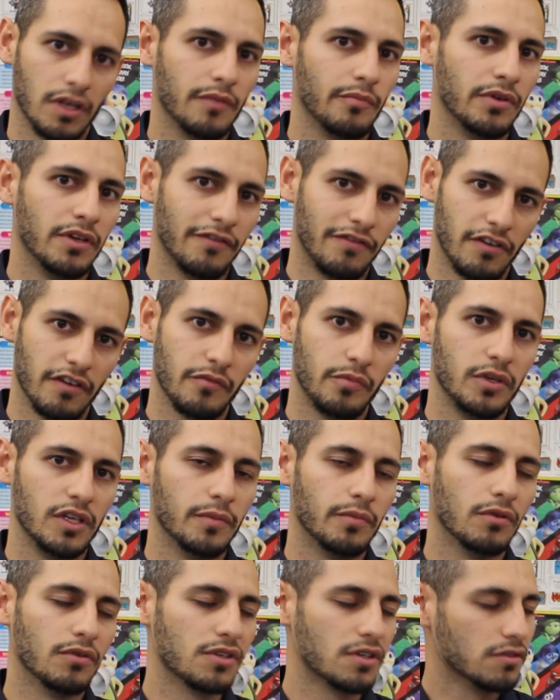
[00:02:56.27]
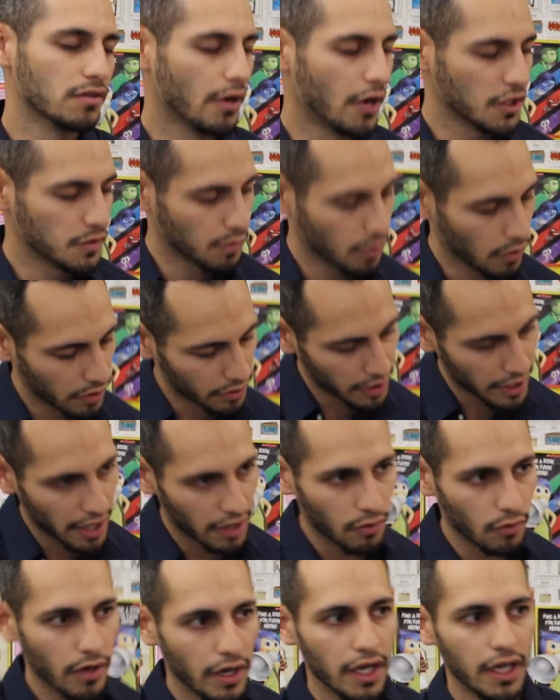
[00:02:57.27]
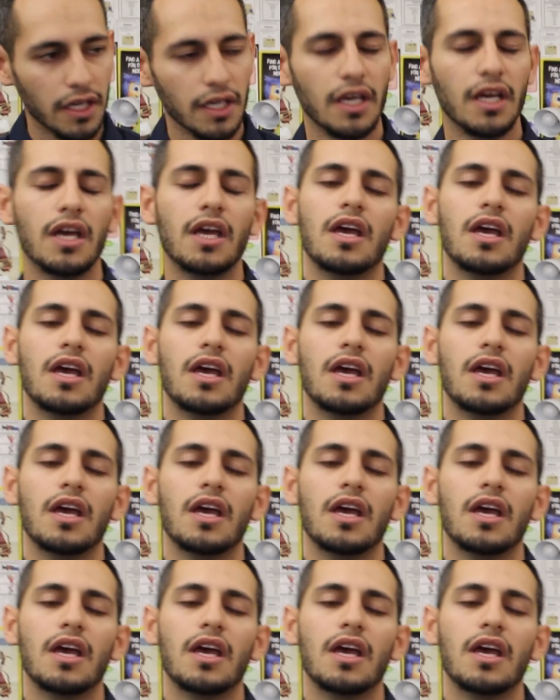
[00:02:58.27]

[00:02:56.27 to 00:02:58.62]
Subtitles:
be in front of people. She's always pulling her head away.